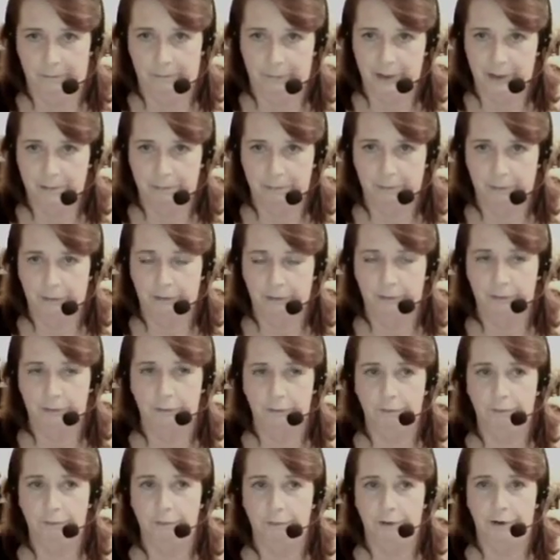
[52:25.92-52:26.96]
people
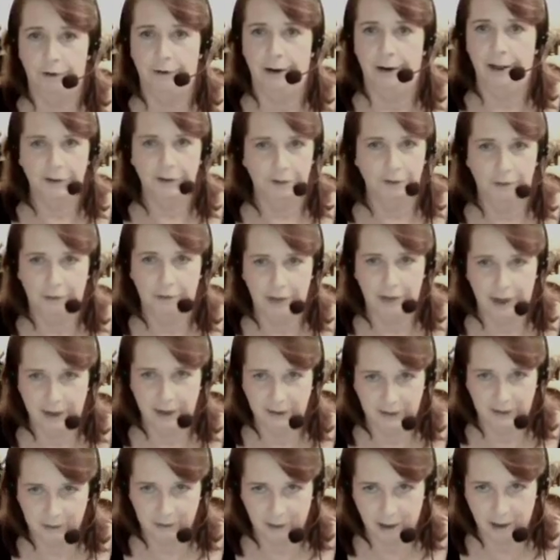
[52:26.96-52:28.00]
who were not so
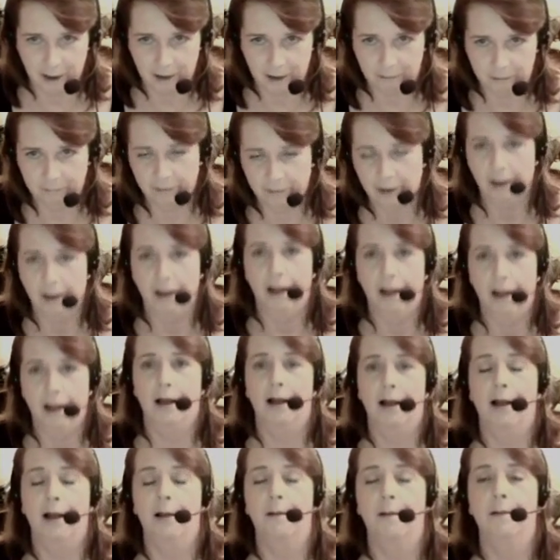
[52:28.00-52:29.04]
nice in life,
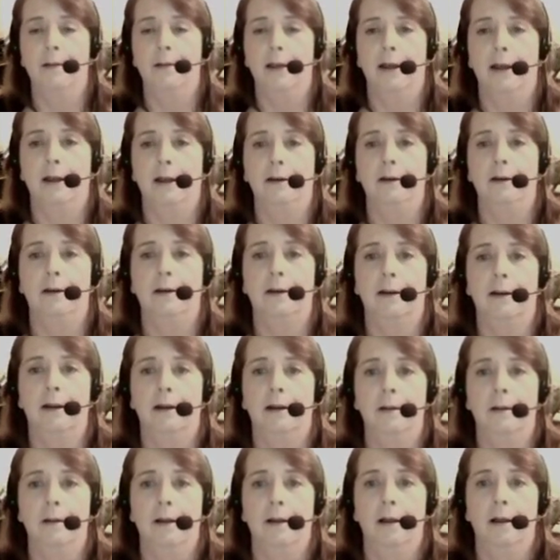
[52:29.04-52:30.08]

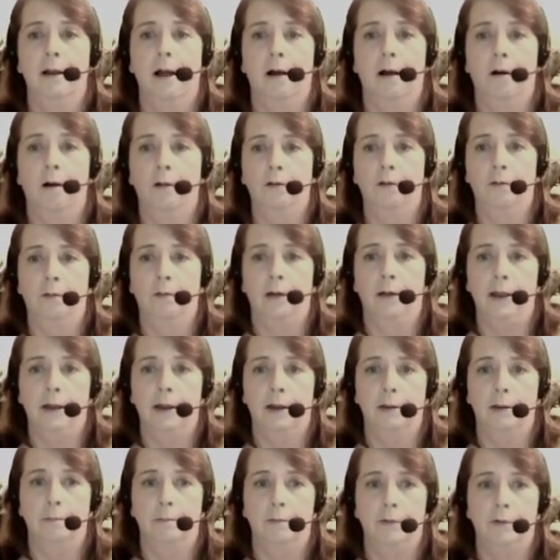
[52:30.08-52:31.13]
and all the way
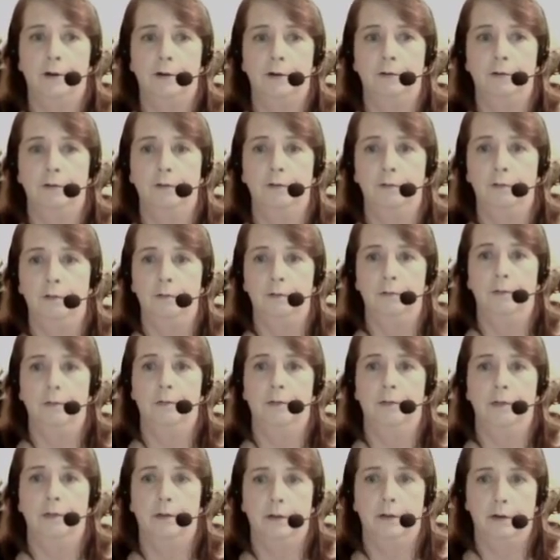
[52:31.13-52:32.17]
up to
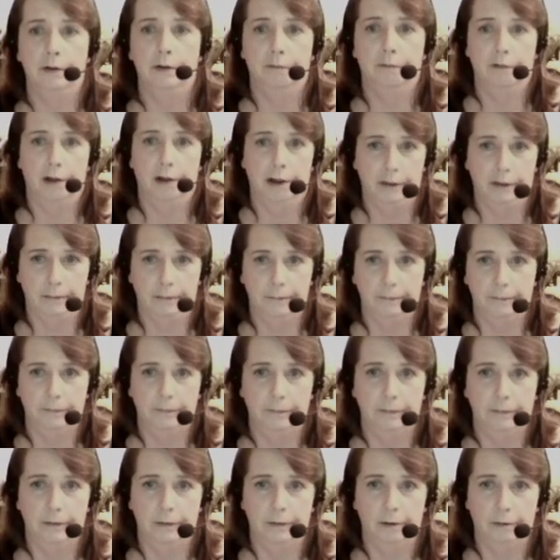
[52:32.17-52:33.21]
the divine,
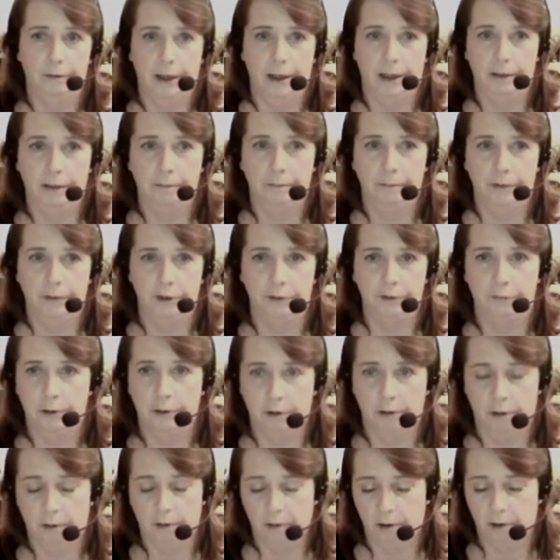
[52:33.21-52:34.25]
okay, which you would
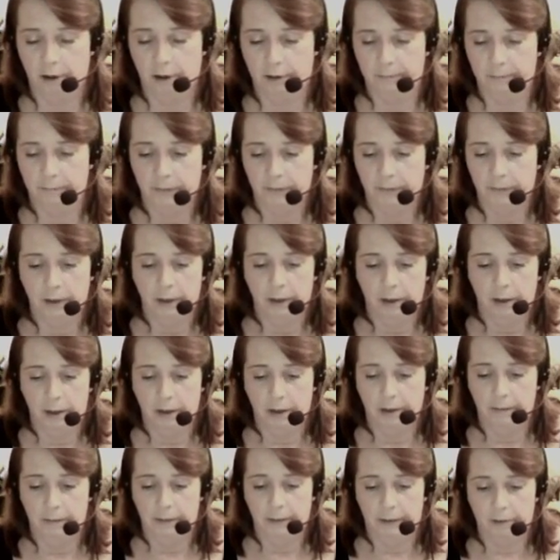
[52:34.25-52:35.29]
call God.
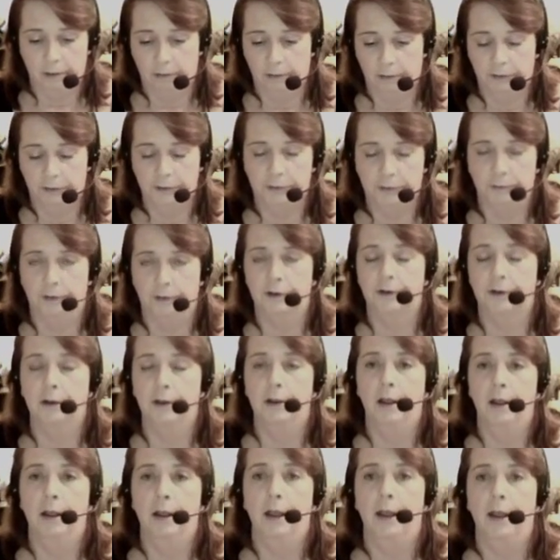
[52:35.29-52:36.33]
I called Source.
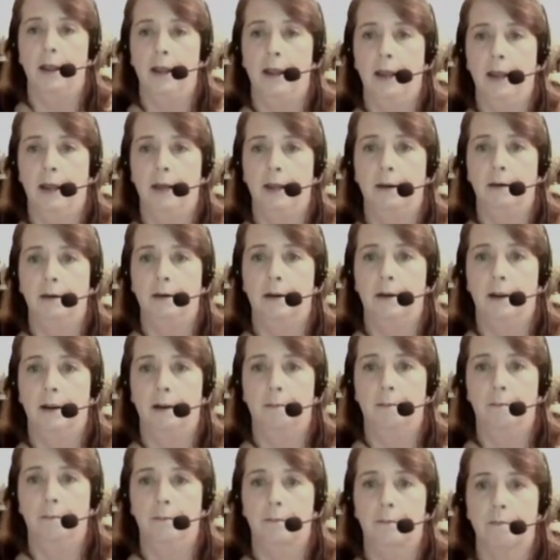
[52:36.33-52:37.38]

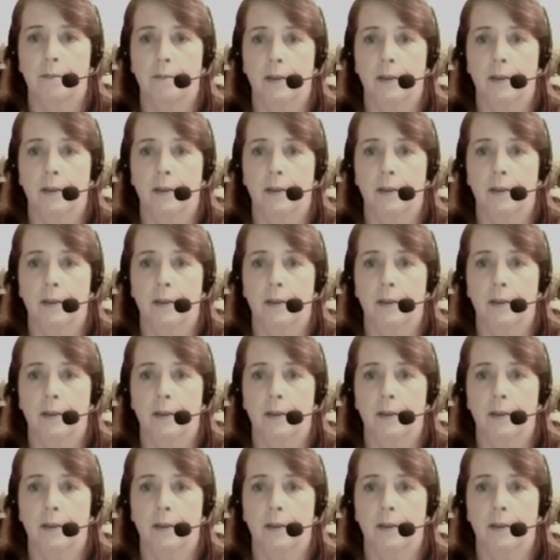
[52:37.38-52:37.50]
And